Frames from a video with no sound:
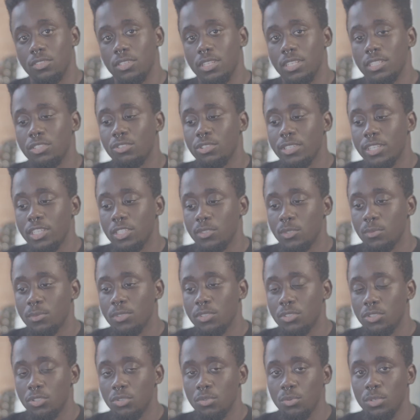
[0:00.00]
the next location we
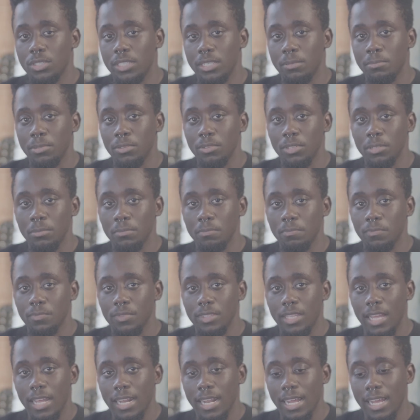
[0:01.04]
went to was a building
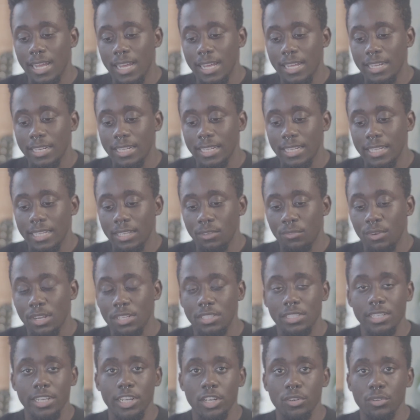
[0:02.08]
that had a
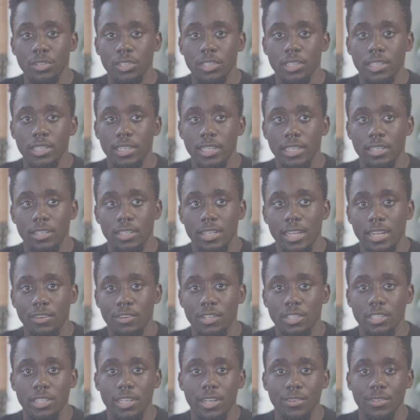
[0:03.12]
resting area, and that
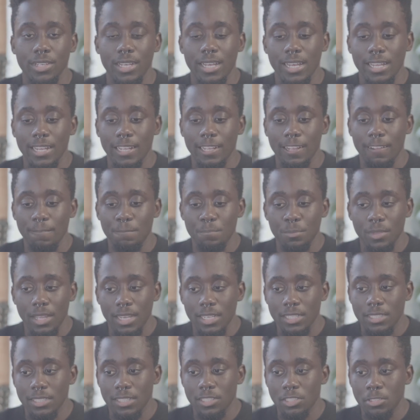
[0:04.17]
resting area had like a
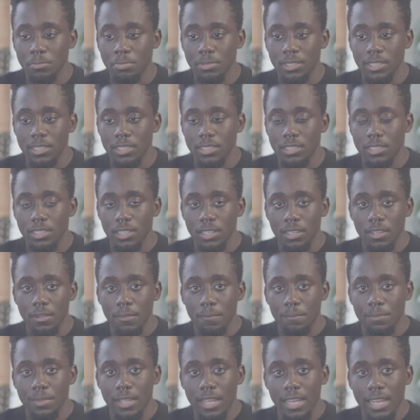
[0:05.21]
nice centerpiece
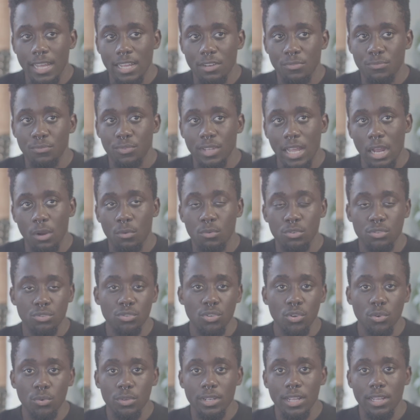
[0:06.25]
that had flowers
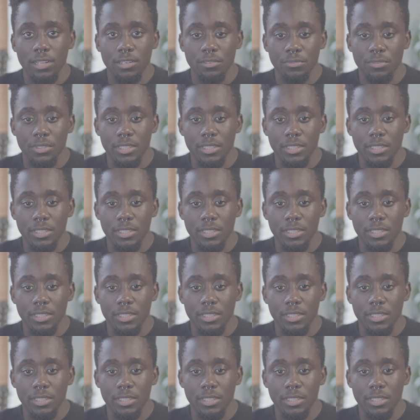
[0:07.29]
growing out of